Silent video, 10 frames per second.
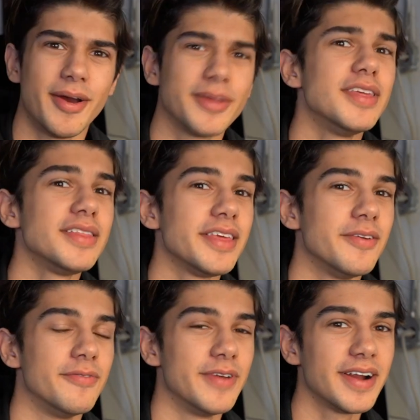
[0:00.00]
I think
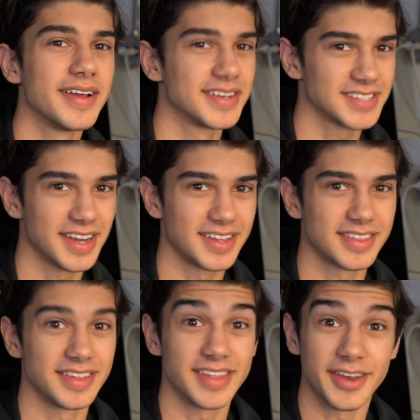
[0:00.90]
the very exciting
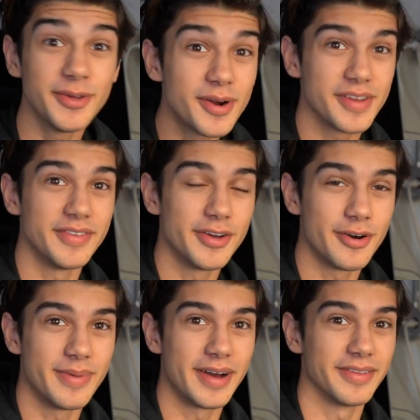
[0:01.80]
thing that you don't even
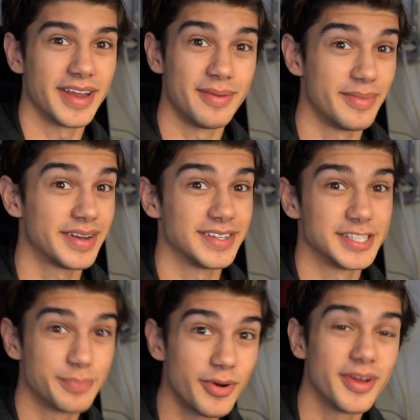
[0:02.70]
know about, that I'm about to
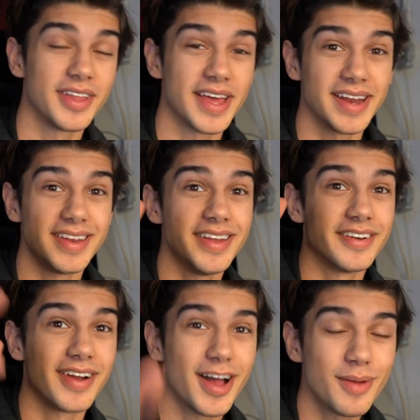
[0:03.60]
spoil and I need
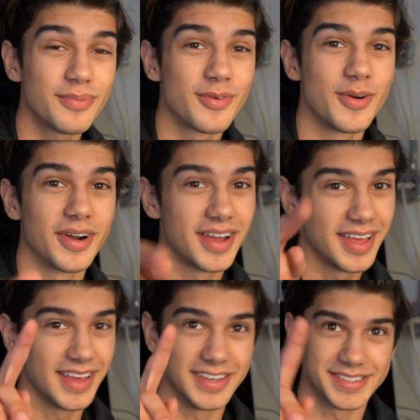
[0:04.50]
your help for,
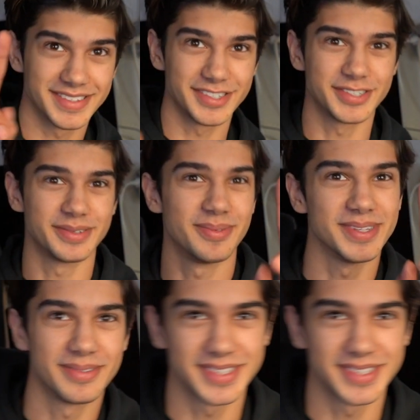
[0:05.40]
is just one